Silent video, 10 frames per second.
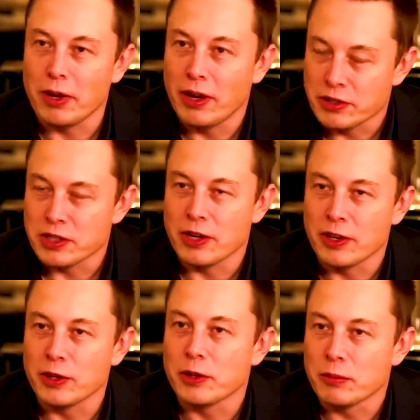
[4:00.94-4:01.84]
Errol
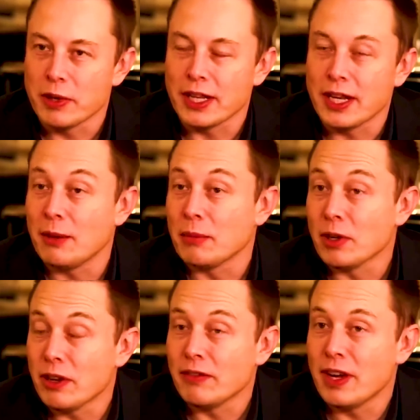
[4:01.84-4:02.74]
Musk had some very
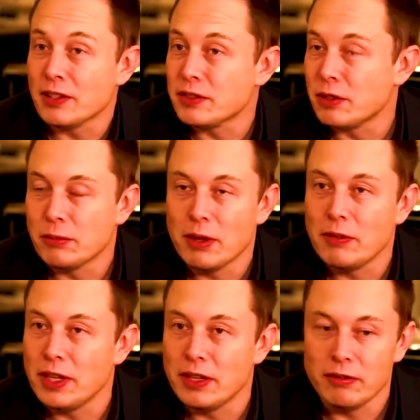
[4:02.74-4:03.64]
strong
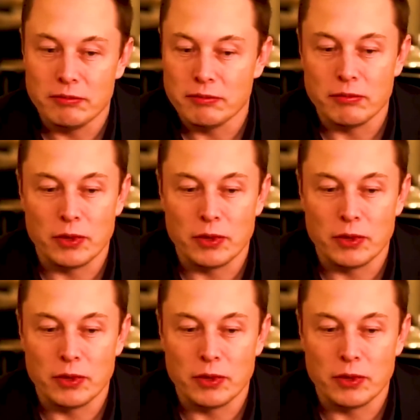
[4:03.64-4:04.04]
replies to his son's